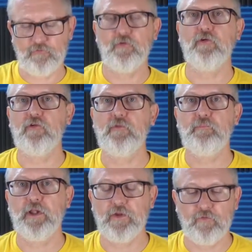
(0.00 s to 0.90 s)
first
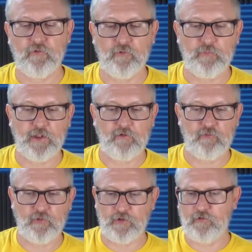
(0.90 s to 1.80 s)
playthrough, but I just
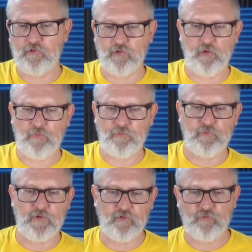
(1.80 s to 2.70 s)
wanted to go
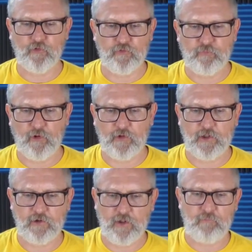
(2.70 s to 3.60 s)
through this first part
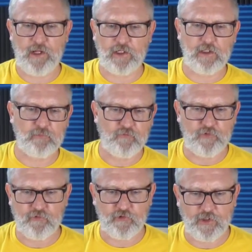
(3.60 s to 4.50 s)
here and I'll back it up a
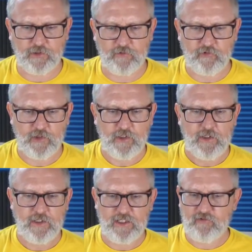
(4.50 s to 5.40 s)
few seconds.
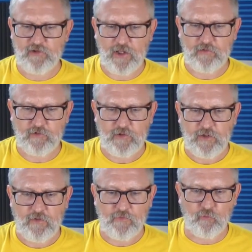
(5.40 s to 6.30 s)
It's not
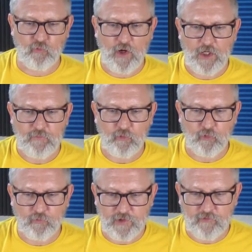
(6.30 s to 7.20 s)
the rhyme
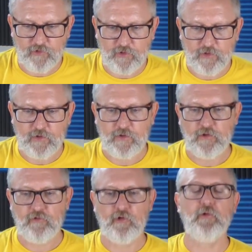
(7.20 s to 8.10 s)
or reason,
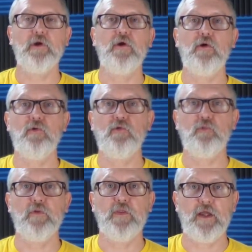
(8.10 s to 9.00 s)
so it goes
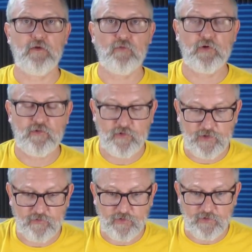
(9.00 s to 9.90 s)
with every
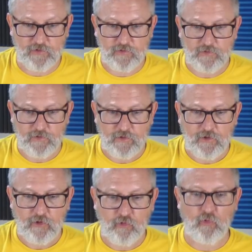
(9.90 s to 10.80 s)
season.
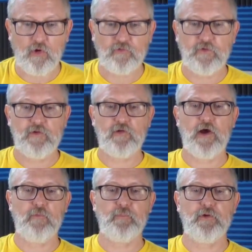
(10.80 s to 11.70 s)
Crawl to the
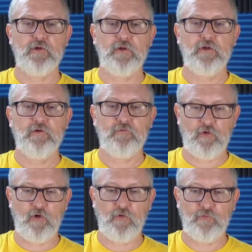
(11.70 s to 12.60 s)
top,
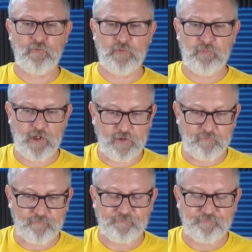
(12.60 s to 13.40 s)
fall through the bottom.